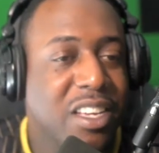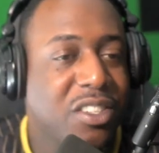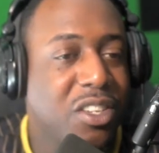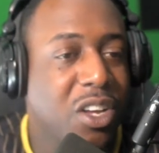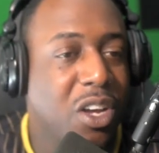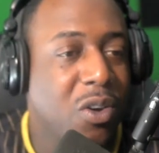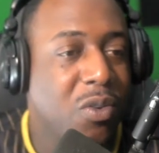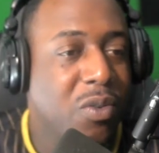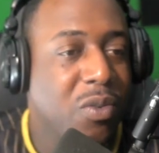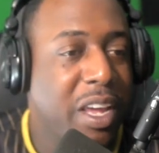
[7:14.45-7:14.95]

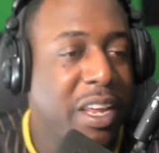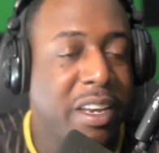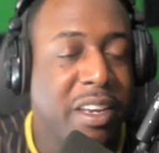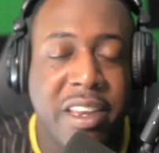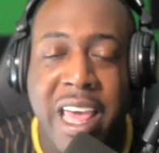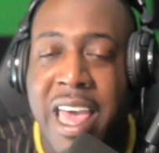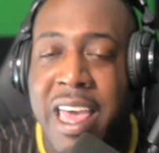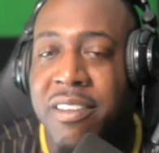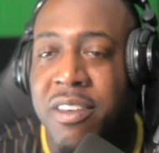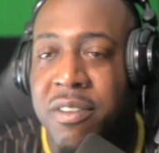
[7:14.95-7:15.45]
So,
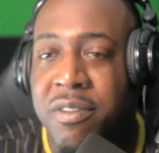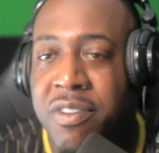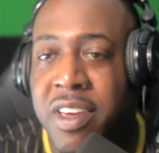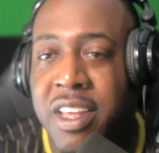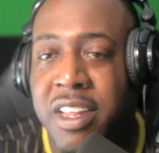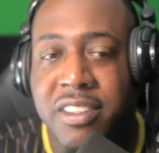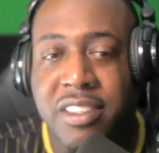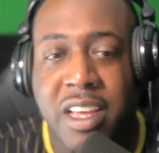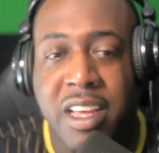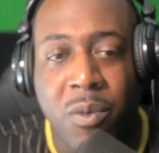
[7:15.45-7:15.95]
in that
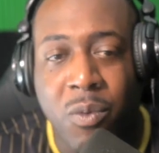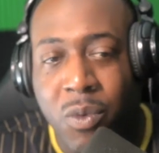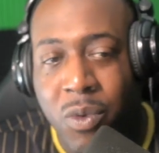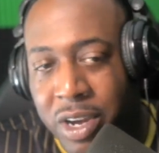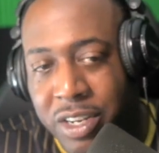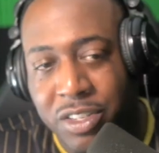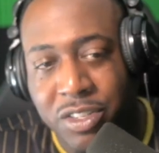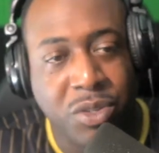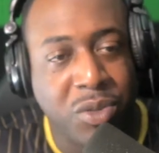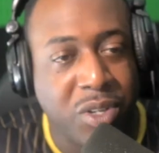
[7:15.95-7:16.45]
defense, I
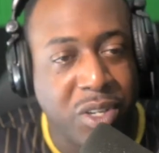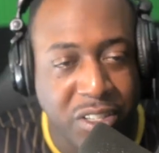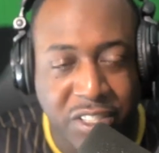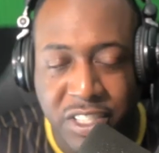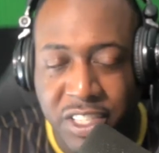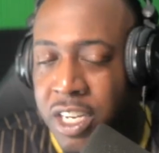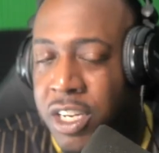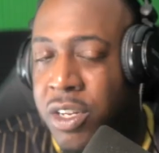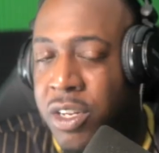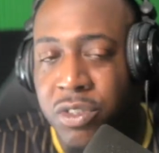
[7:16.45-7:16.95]
want to
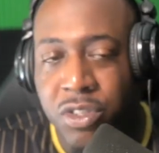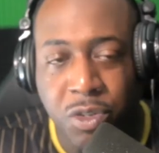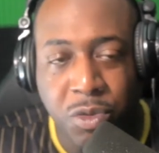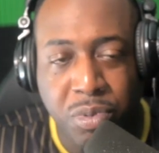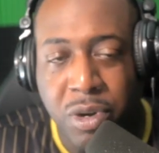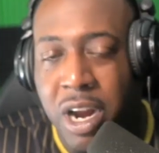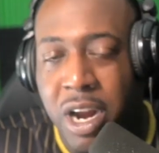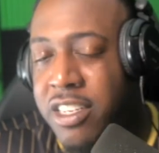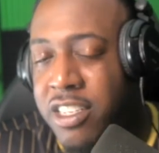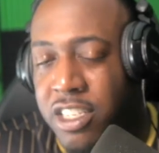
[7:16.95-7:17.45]
continue to
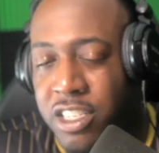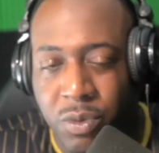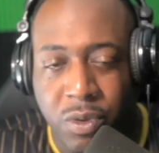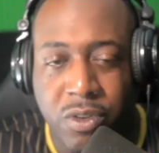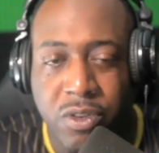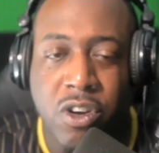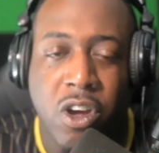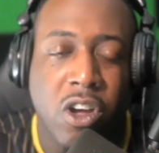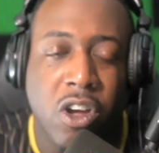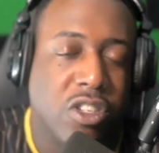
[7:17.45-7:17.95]
process
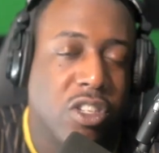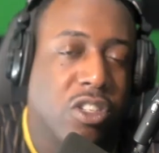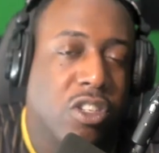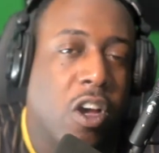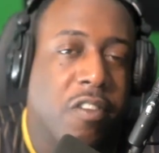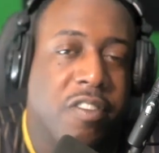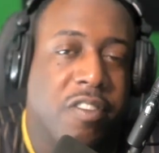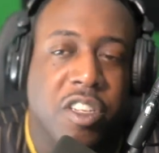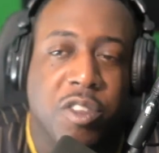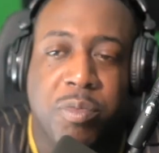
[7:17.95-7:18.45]
withdrawals as
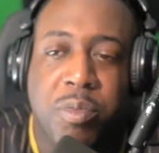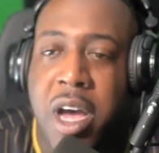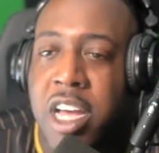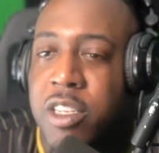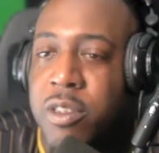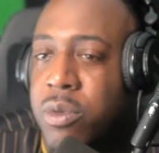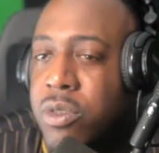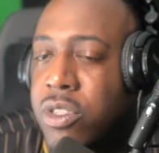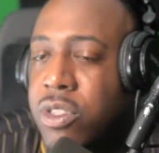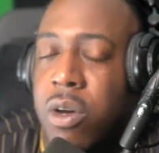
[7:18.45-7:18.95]
often as
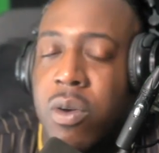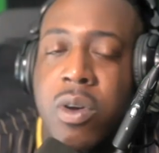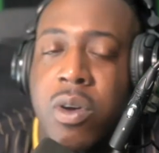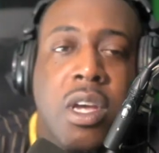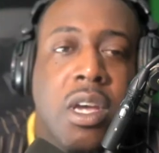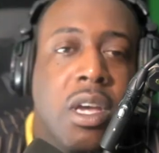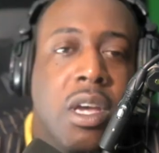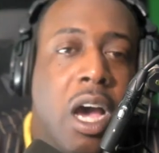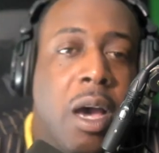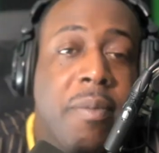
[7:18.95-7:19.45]
possible. So,
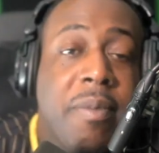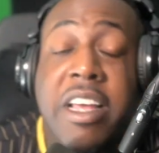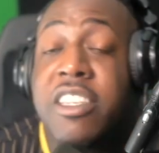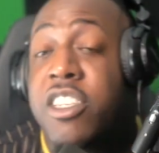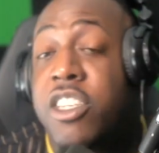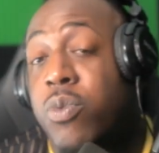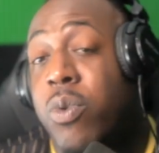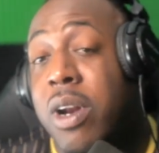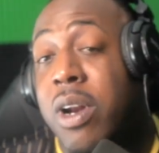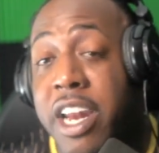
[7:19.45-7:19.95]
um,
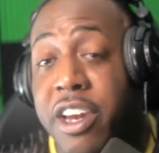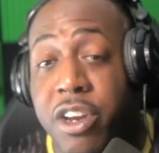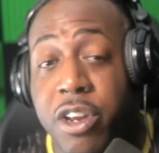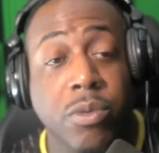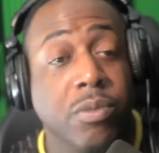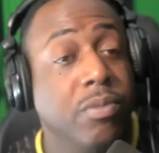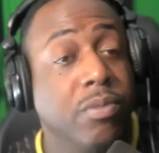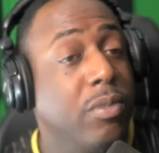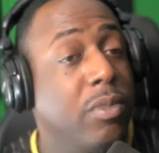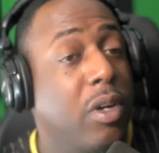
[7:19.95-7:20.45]
that's just what I
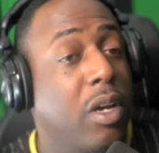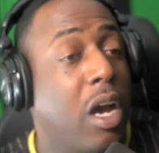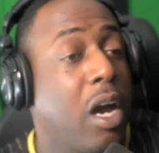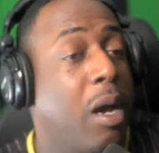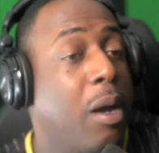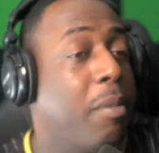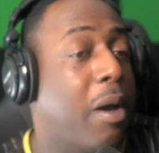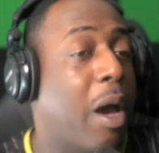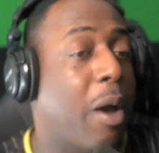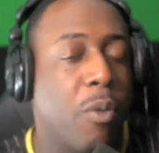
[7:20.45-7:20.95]
do.
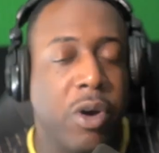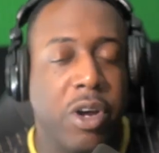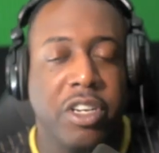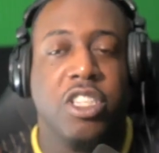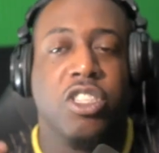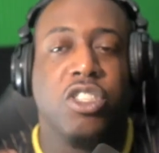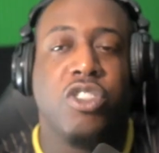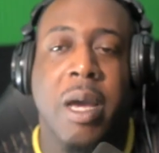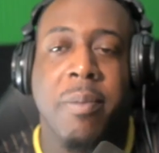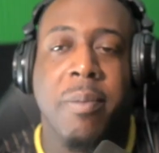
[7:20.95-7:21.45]
Um, I
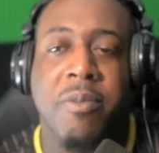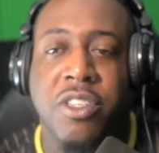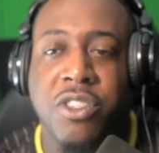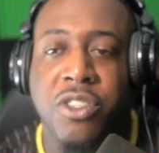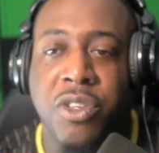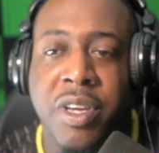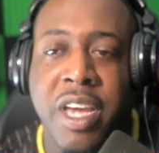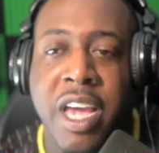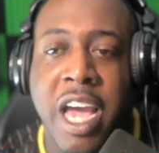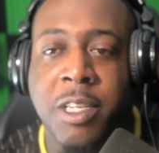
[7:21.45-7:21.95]
wanted to drop this
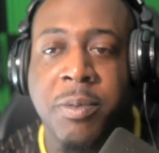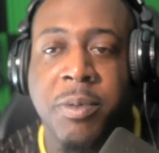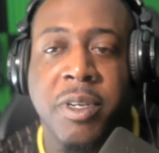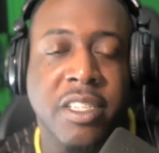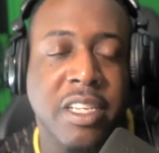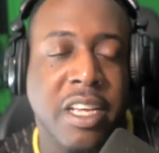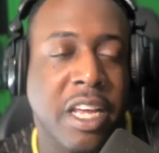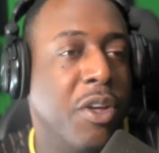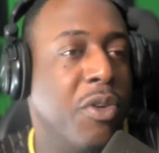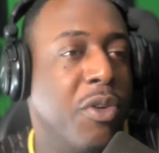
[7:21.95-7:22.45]
to you guys
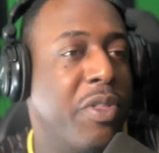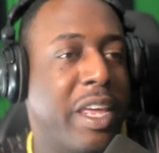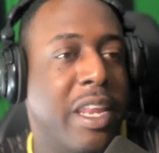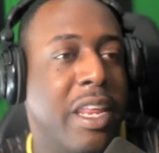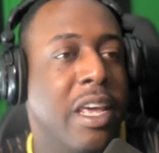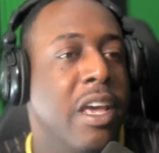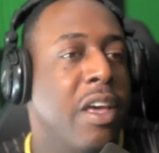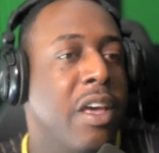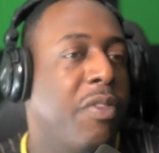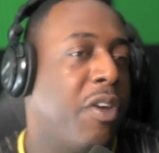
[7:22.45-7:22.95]
because I know
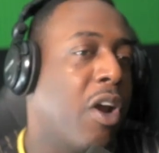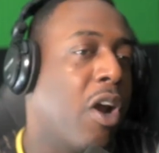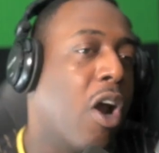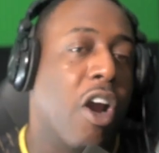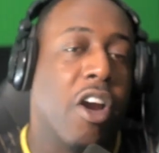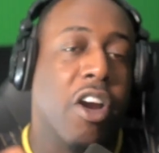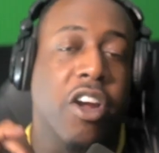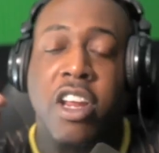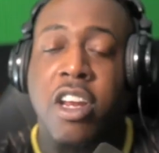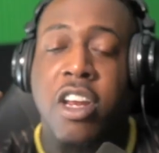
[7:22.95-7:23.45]
that there
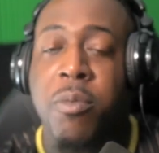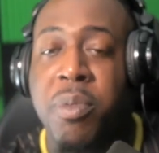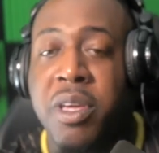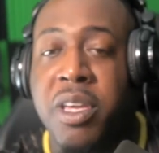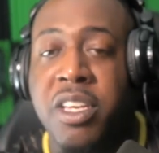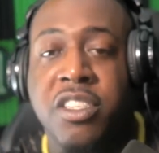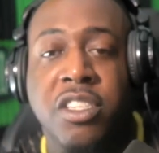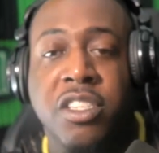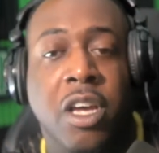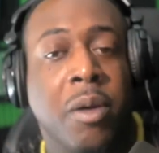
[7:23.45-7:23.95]
are going to
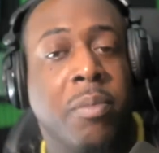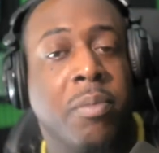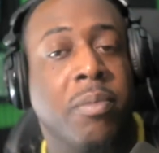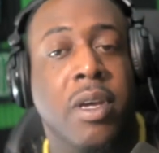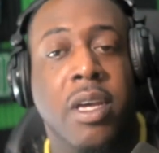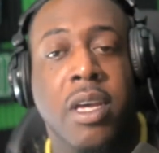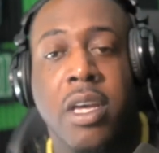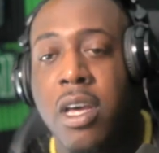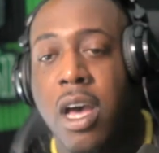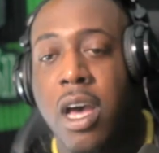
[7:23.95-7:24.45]
be
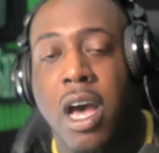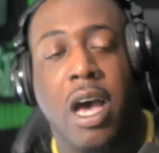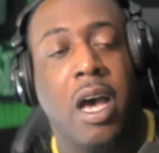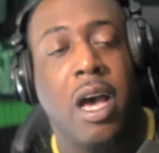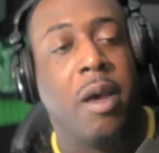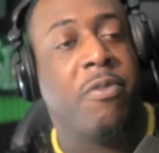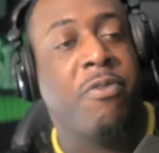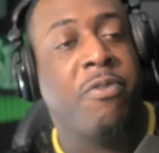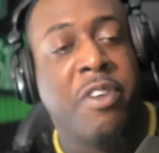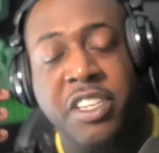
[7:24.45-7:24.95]
some
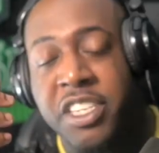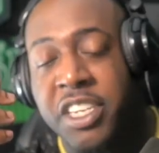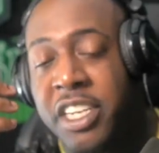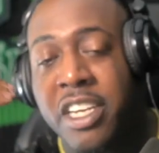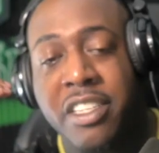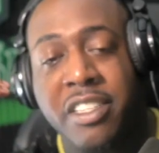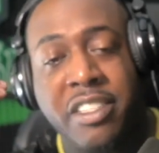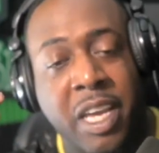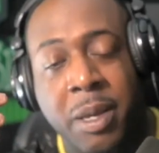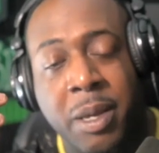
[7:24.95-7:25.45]
uh,
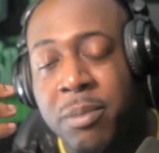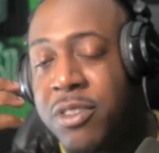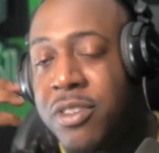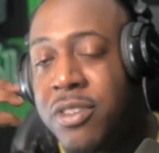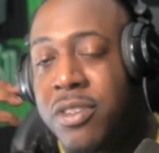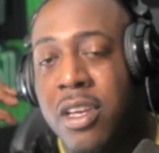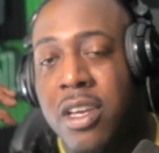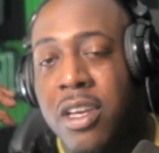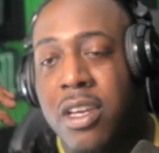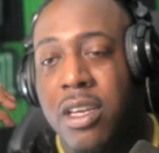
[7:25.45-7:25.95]
phishing
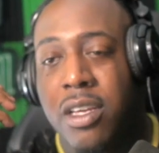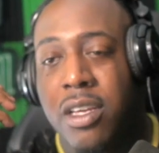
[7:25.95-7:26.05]
attempts